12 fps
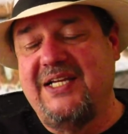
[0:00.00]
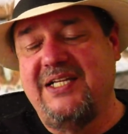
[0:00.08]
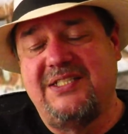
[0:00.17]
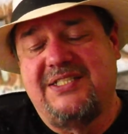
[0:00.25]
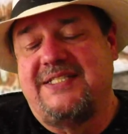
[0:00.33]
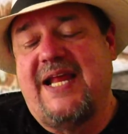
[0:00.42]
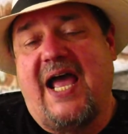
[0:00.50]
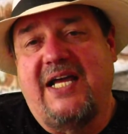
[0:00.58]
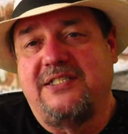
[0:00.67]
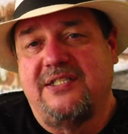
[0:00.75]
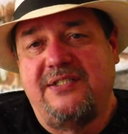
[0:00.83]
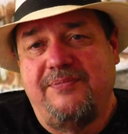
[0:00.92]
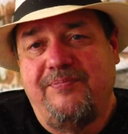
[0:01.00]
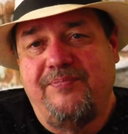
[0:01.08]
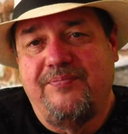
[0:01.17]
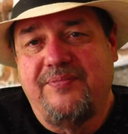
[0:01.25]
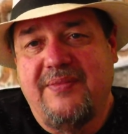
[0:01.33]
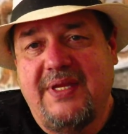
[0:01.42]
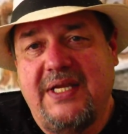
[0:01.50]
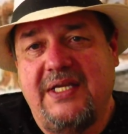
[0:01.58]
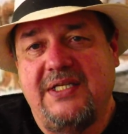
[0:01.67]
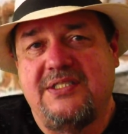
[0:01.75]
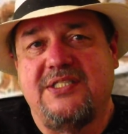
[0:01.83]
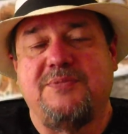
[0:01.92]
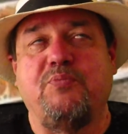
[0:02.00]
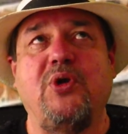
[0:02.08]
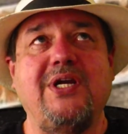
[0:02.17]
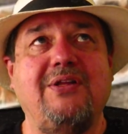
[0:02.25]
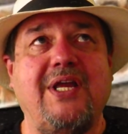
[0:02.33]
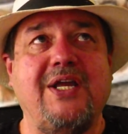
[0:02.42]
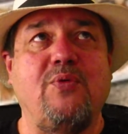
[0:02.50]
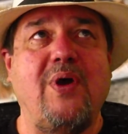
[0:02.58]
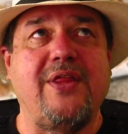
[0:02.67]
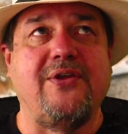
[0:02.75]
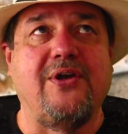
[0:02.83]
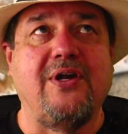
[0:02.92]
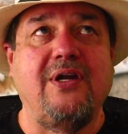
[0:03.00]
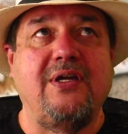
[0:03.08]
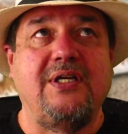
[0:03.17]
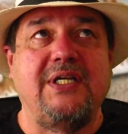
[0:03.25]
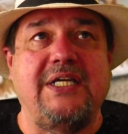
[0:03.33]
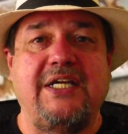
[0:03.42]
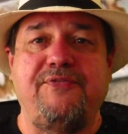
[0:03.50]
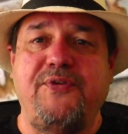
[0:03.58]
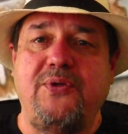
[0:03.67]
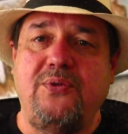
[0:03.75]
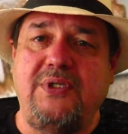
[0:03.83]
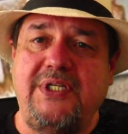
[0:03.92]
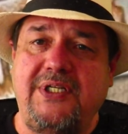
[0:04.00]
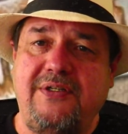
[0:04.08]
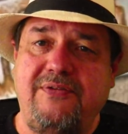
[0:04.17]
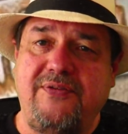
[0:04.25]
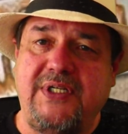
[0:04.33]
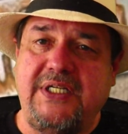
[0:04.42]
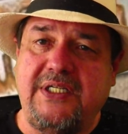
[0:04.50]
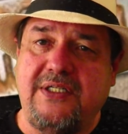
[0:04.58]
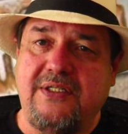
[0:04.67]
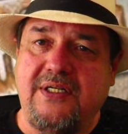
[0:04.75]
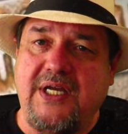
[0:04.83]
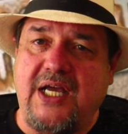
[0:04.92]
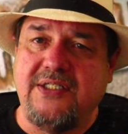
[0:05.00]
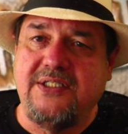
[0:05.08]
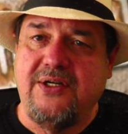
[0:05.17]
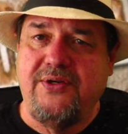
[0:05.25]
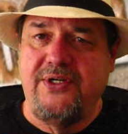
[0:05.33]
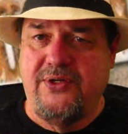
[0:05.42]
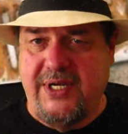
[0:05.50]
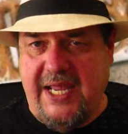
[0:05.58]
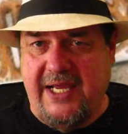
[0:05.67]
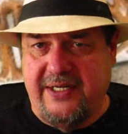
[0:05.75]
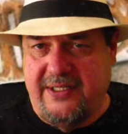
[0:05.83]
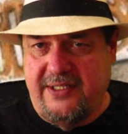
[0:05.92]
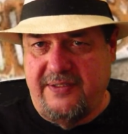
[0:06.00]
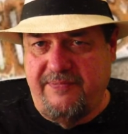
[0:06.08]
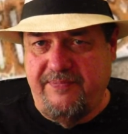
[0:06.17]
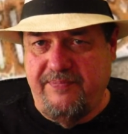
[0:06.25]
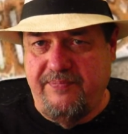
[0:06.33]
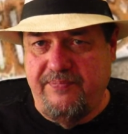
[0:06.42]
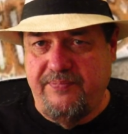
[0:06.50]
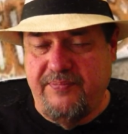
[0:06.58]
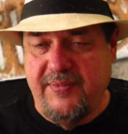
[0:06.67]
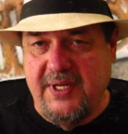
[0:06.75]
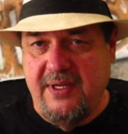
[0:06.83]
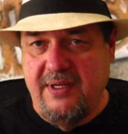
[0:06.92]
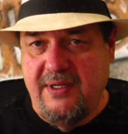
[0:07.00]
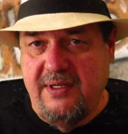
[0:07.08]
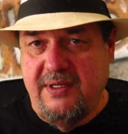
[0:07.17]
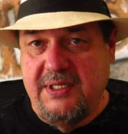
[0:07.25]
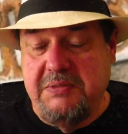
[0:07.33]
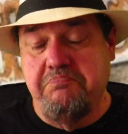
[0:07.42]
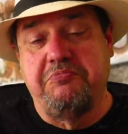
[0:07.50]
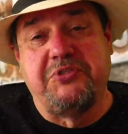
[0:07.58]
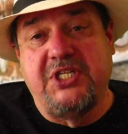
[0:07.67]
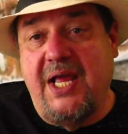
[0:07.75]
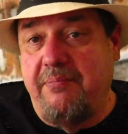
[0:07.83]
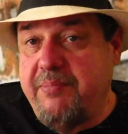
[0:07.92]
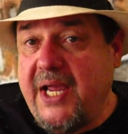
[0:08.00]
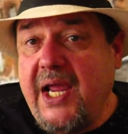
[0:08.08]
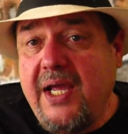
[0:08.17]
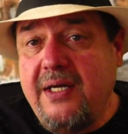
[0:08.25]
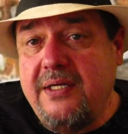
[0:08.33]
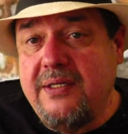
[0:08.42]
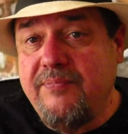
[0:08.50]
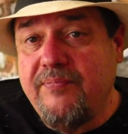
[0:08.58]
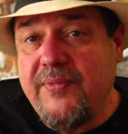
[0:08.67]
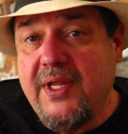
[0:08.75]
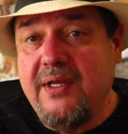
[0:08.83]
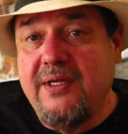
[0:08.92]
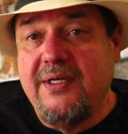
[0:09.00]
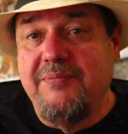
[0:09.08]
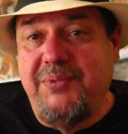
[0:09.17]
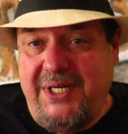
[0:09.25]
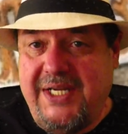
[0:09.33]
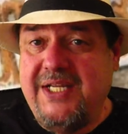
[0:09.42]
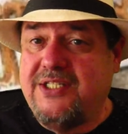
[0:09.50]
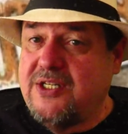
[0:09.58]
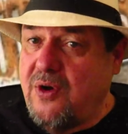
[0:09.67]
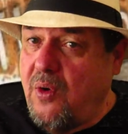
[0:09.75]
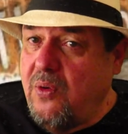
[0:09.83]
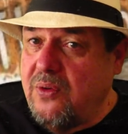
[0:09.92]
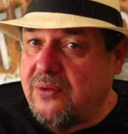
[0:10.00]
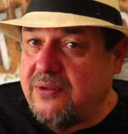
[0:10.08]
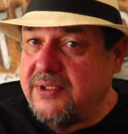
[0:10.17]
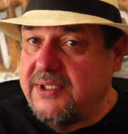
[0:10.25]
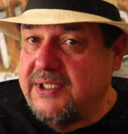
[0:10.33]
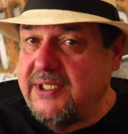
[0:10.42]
It's not. It's spring-like weather if you live in Ontario, Canada. It's not bad, but it gets cold.